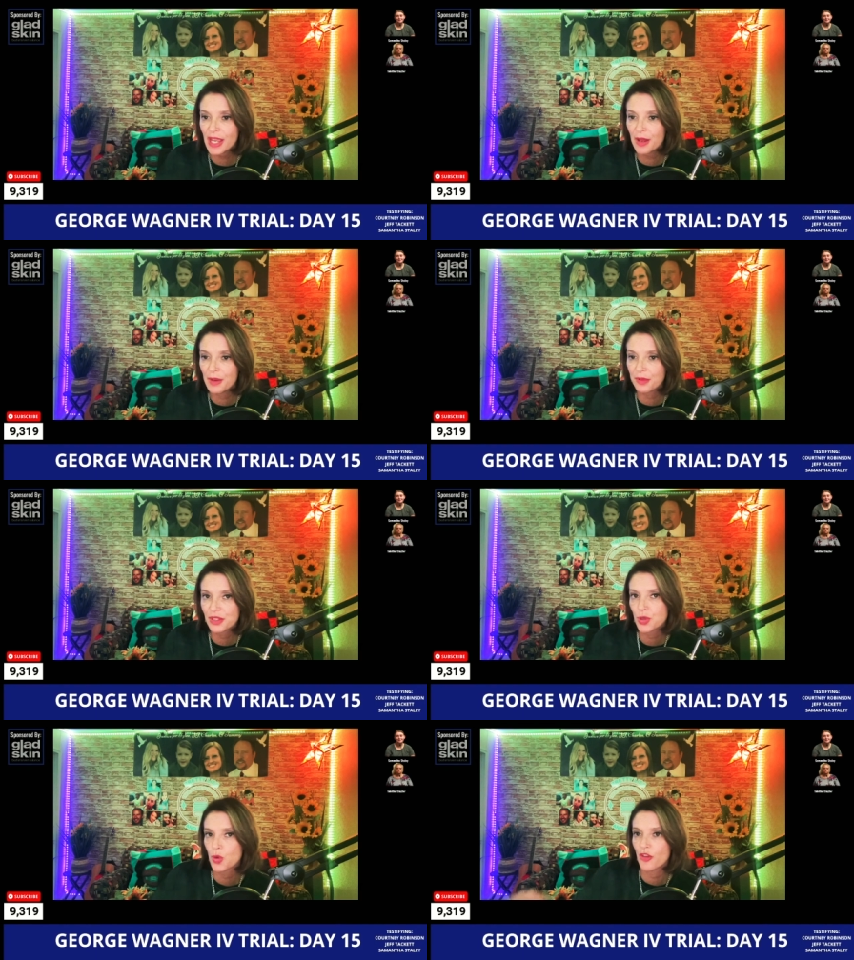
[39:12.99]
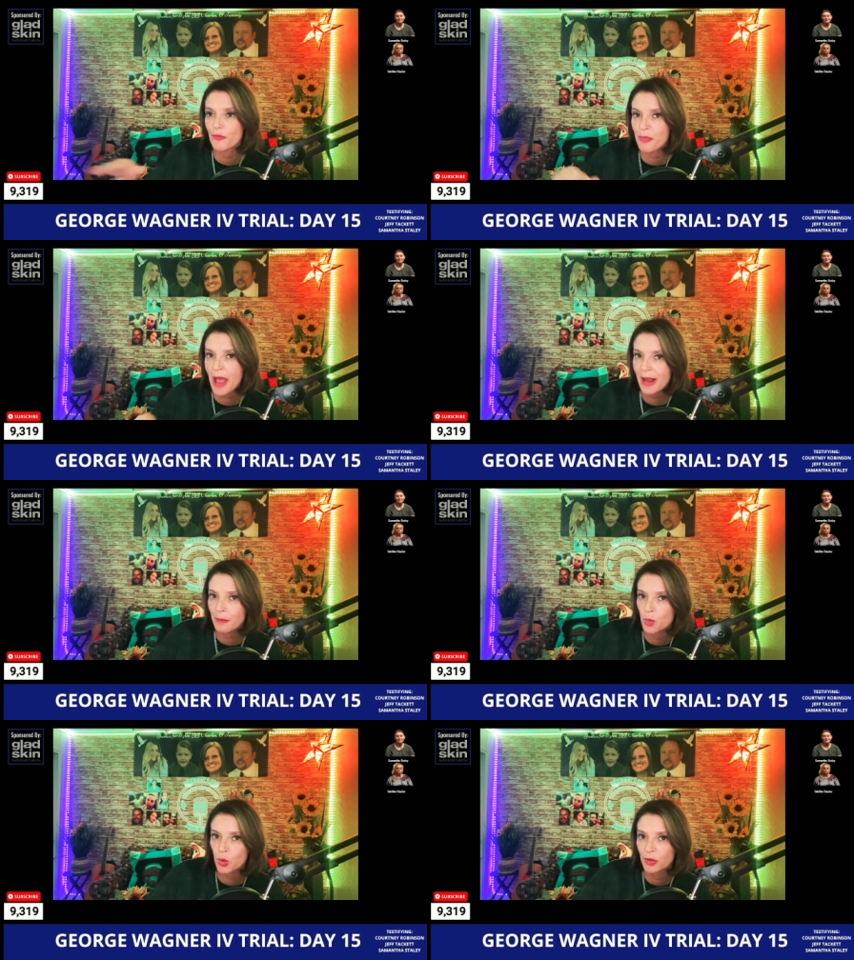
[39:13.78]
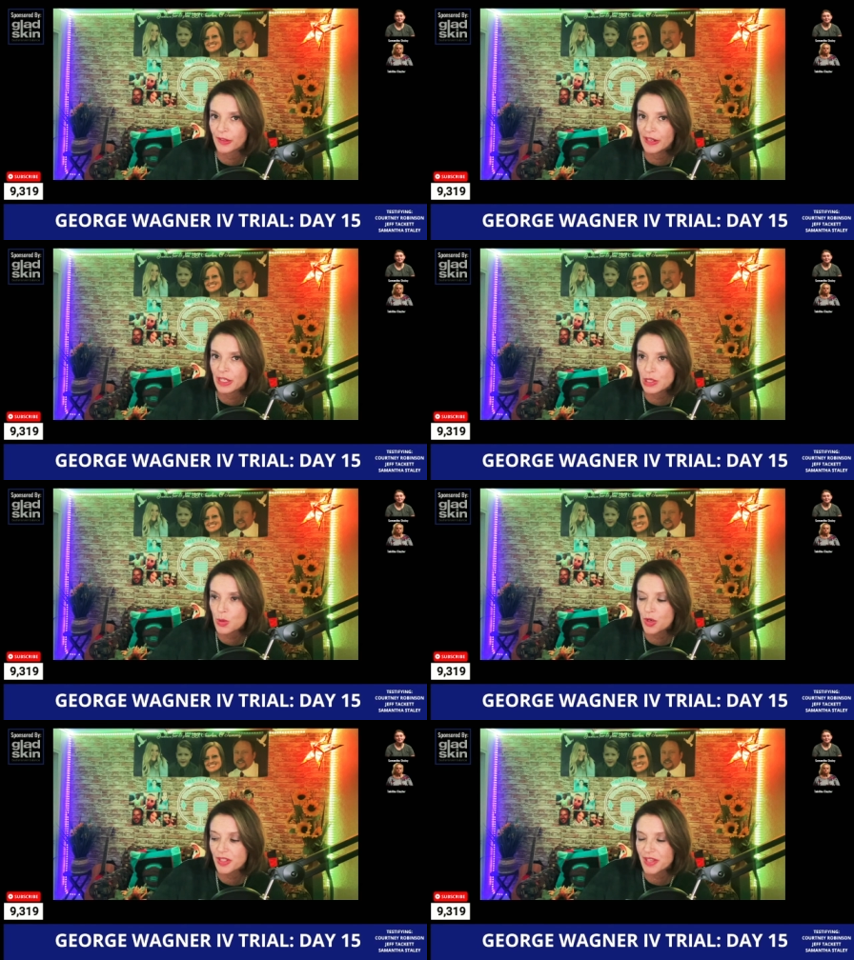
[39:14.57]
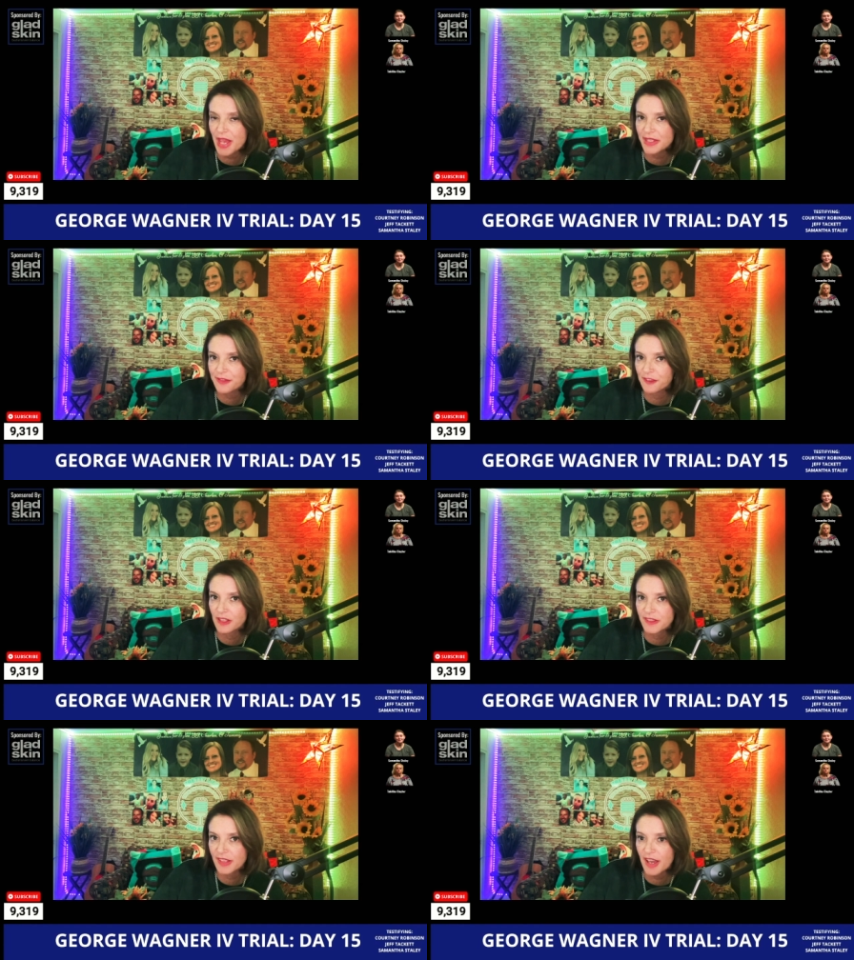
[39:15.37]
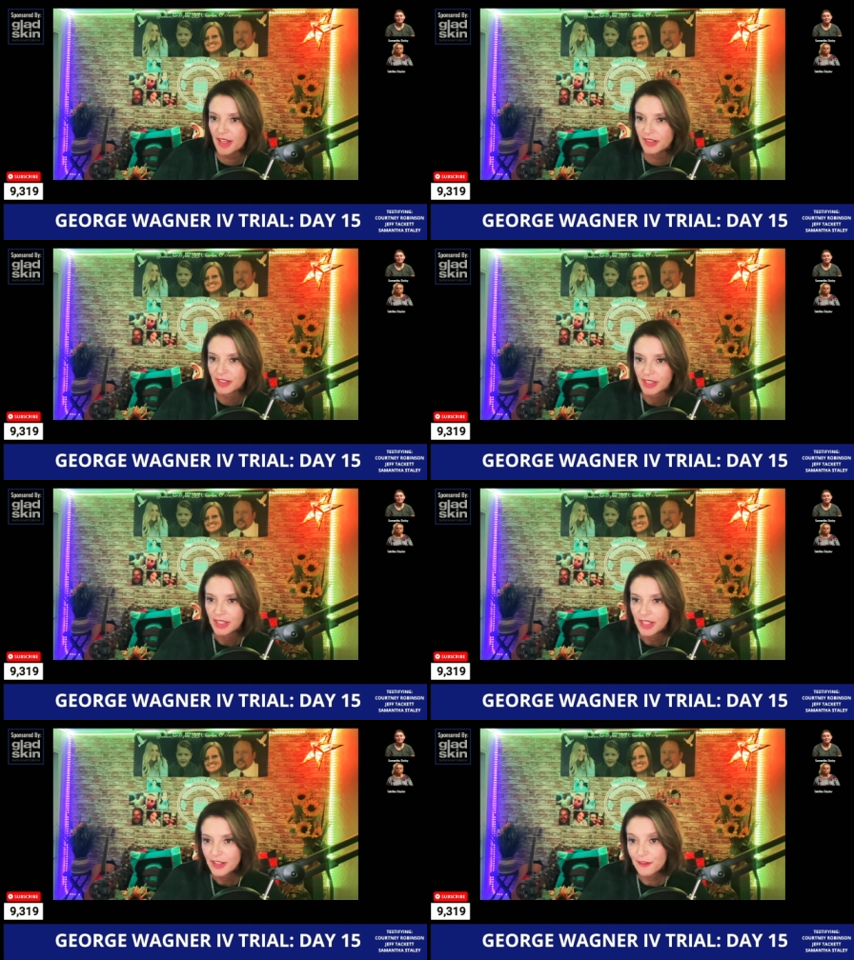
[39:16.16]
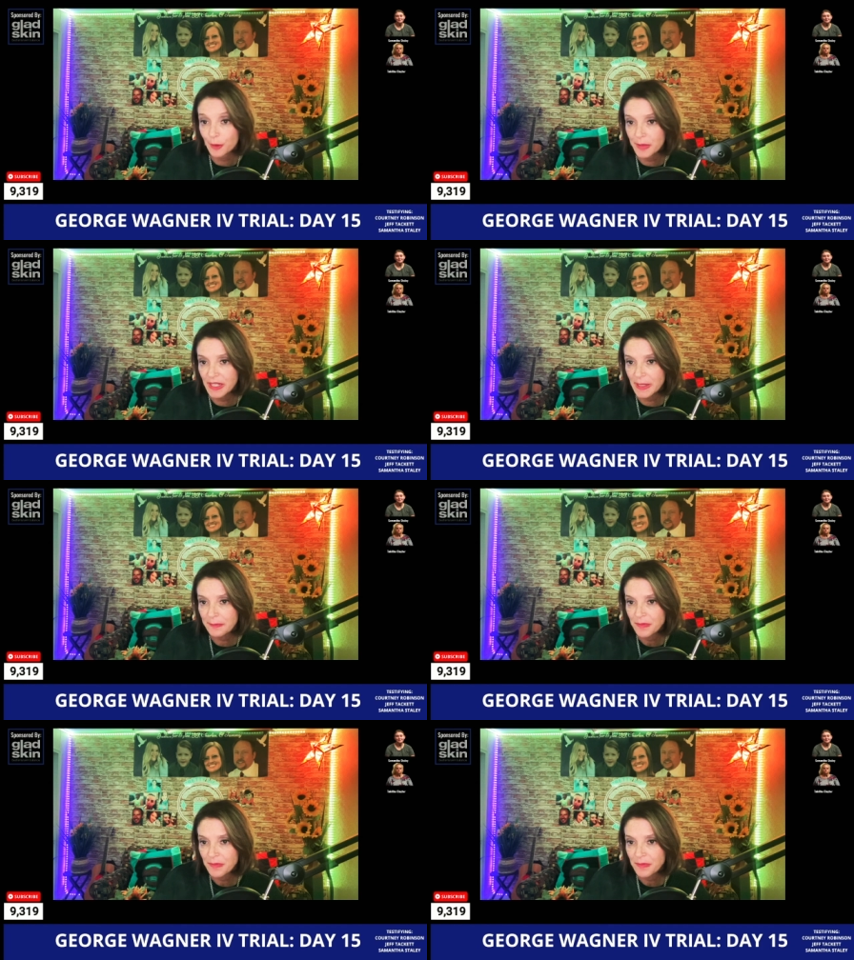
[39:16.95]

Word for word: And it was sort of back more leaning towards that defense side for me.